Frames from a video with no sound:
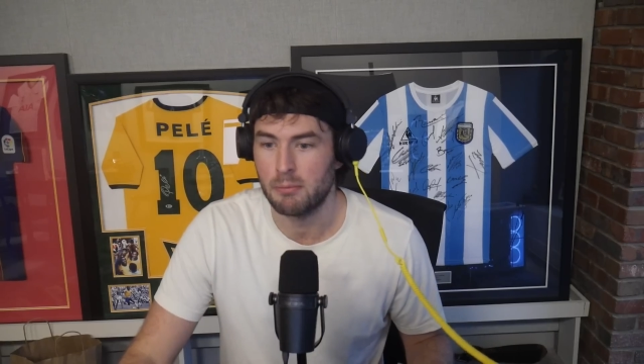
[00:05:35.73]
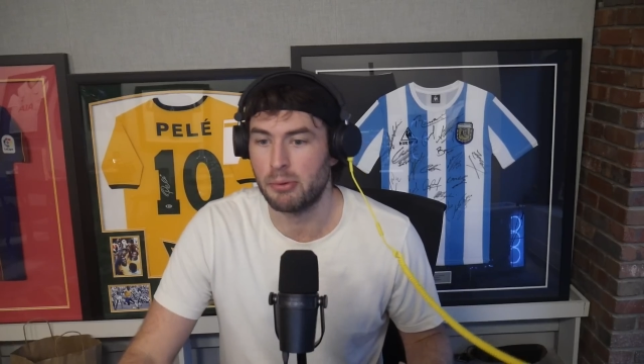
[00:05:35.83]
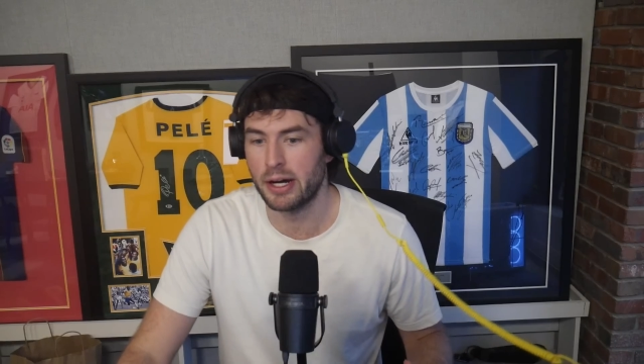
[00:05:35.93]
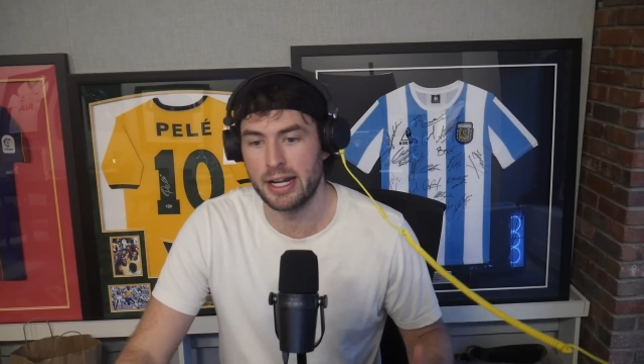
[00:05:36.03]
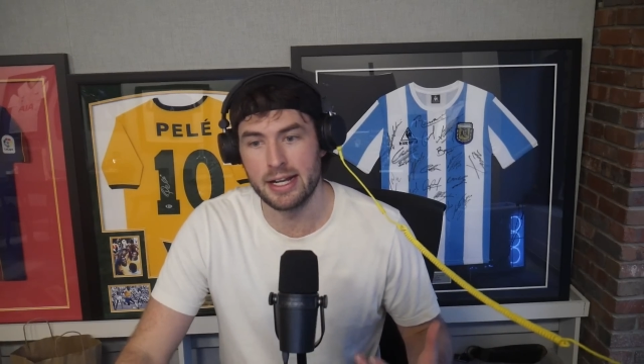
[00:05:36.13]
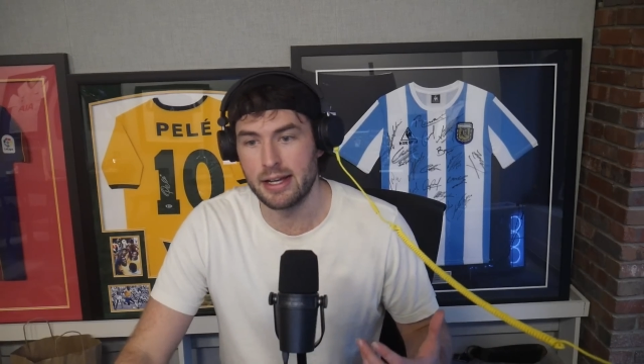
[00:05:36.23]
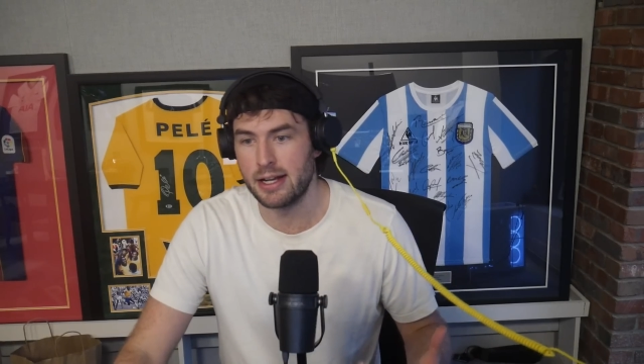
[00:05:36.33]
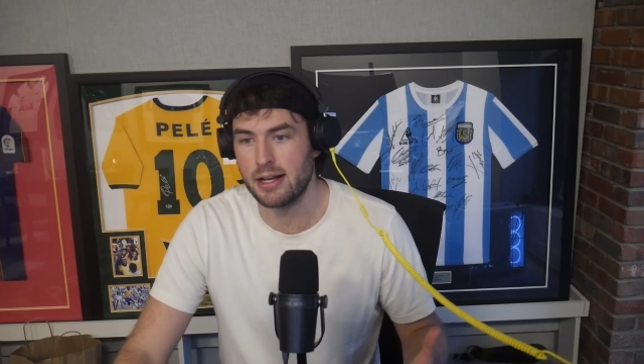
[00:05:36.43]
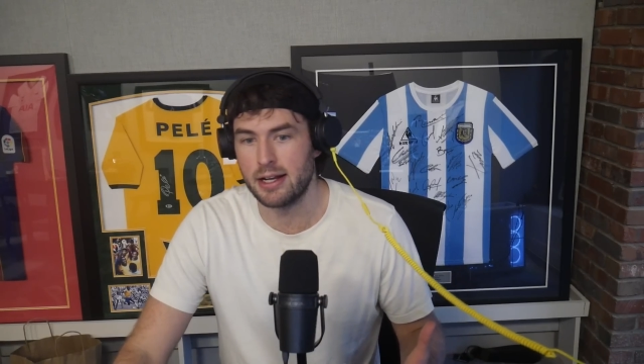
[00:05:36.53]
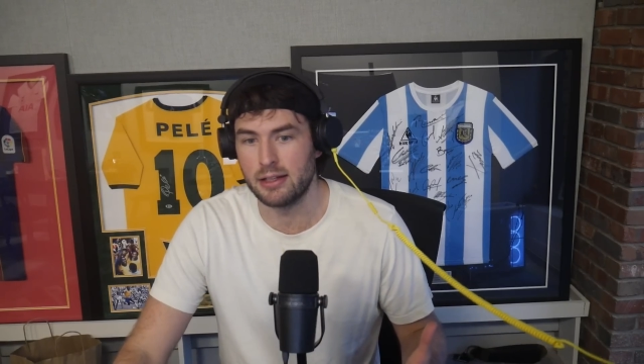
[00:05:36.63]
But
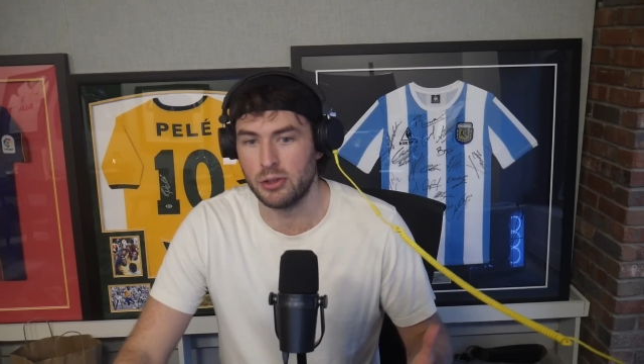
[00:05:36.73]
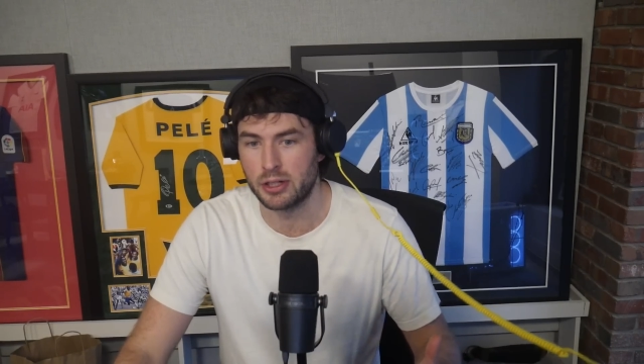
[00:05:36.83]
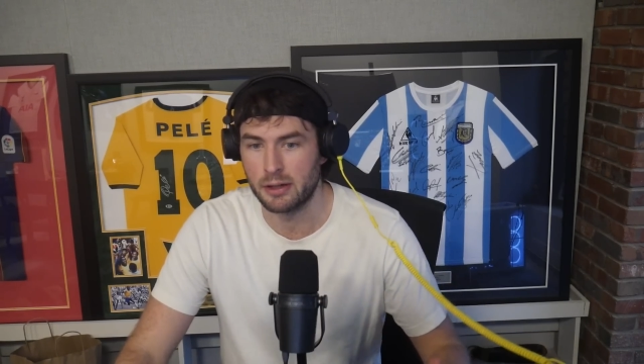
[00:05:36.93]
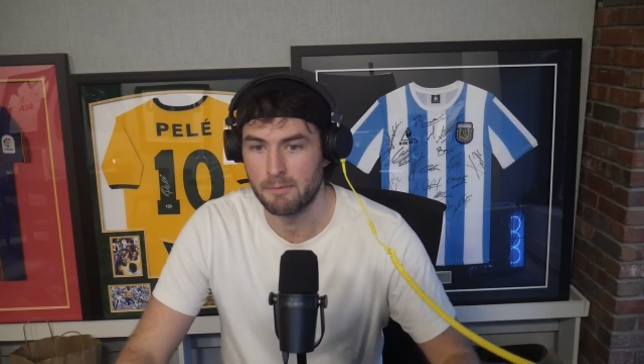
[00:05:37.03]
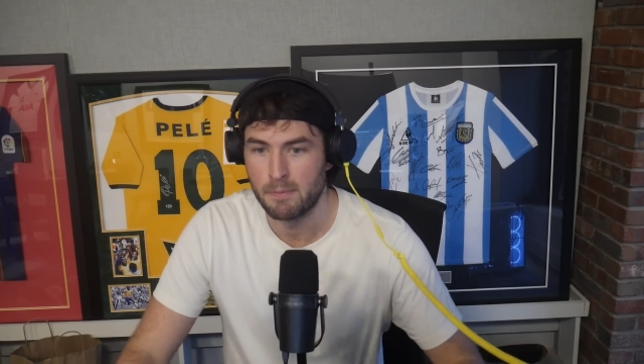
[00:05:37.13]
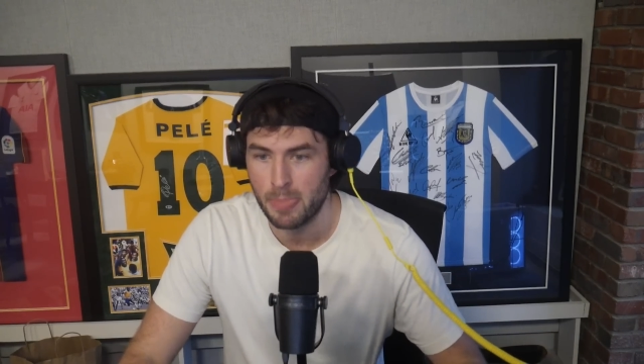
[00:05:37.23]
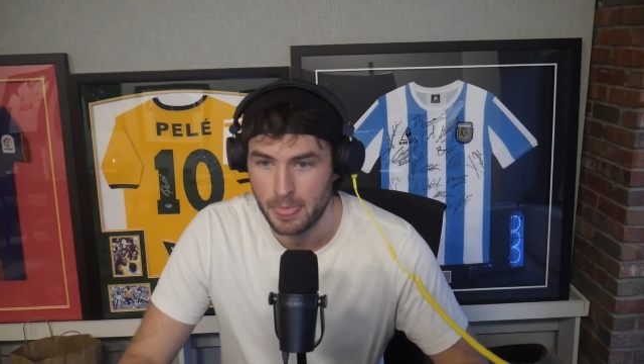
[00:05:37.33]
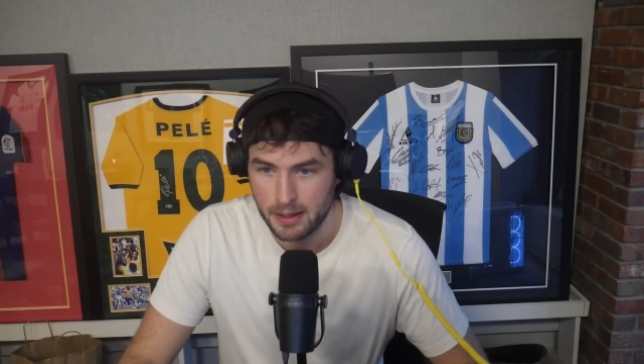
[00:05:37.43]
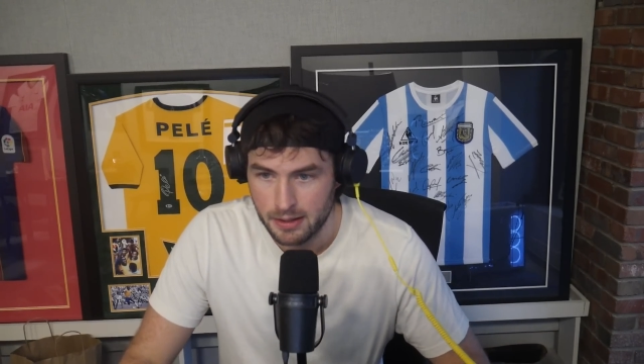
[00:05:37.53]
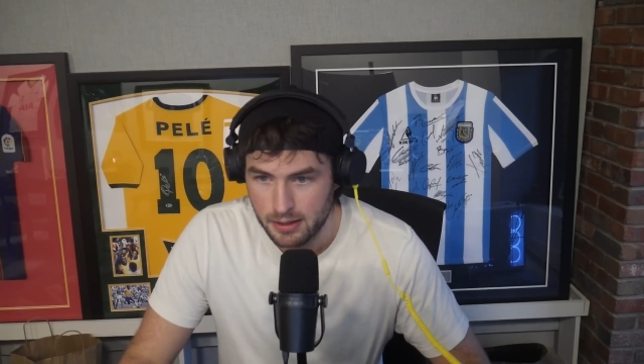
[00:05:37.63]
look,
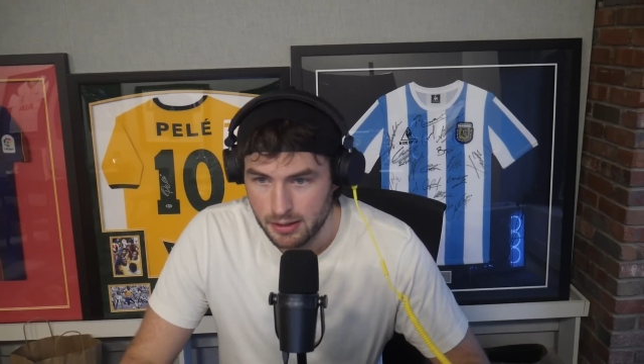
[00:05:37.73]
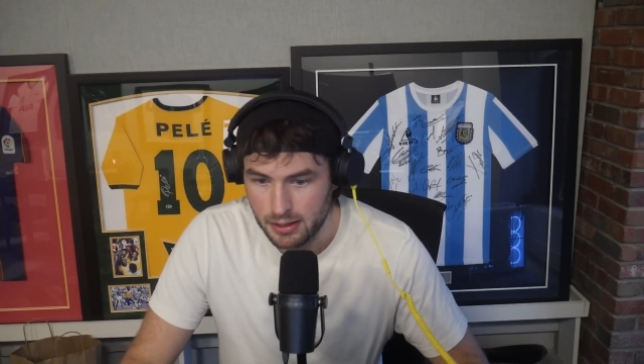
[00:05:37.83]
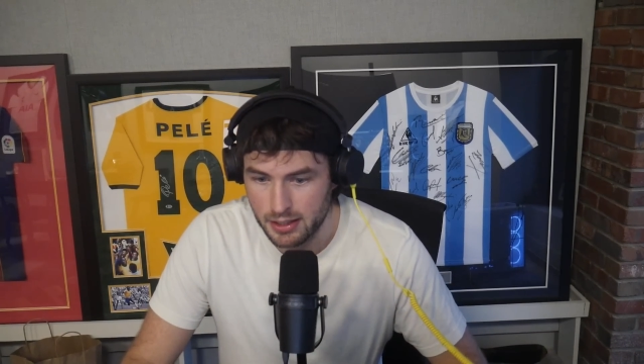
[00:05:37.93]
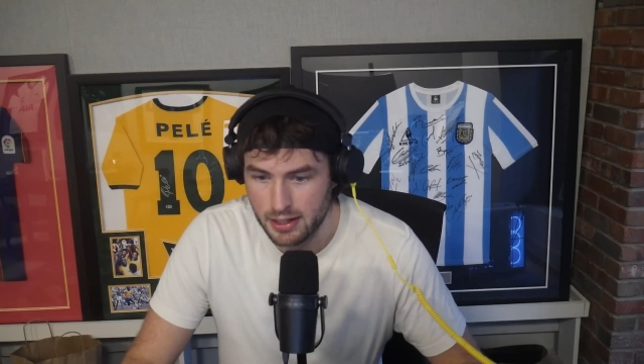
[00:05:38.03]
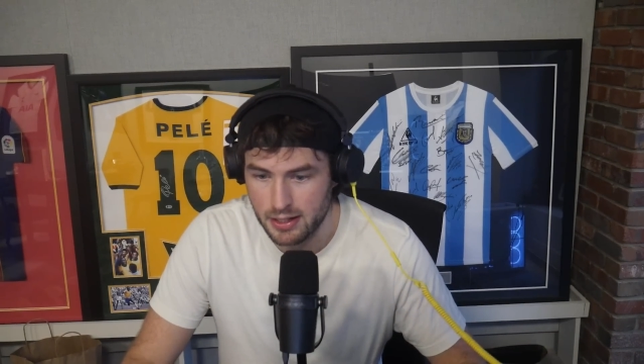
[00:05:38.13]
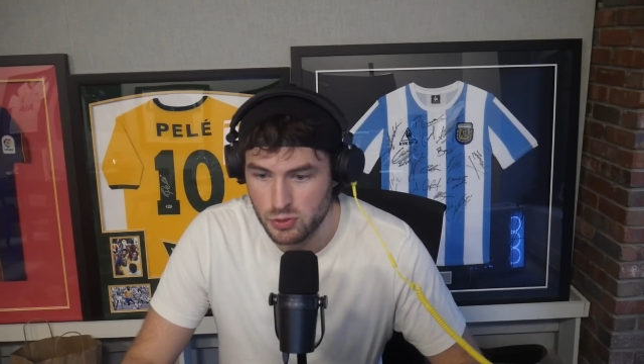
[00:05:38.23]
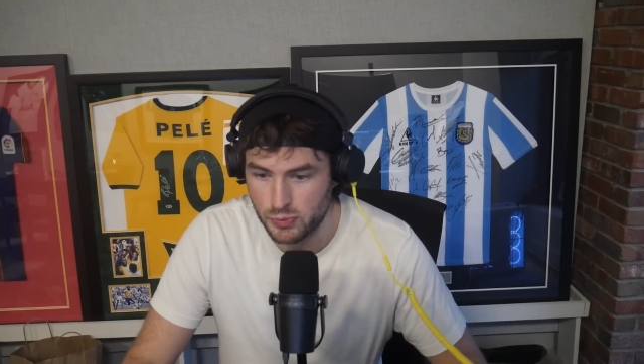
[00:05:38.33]
it's